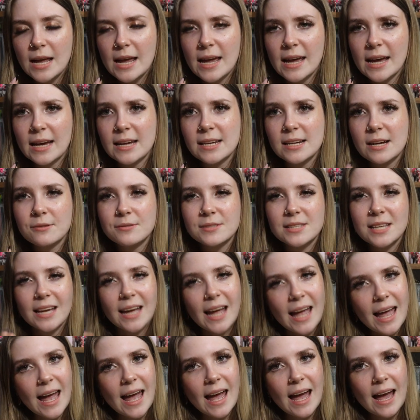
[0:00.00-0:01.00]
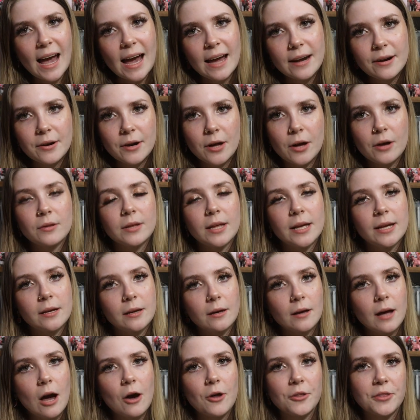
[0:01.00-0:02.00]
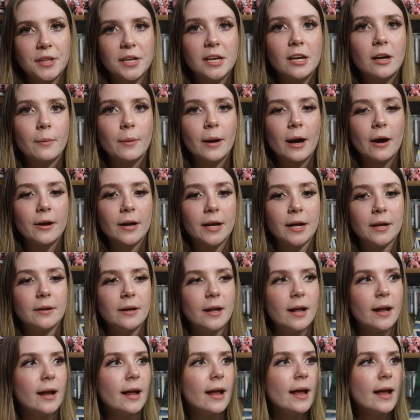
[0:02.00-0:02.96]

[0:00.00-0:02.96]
and I was like, eh, I don't know, like I'll think about it.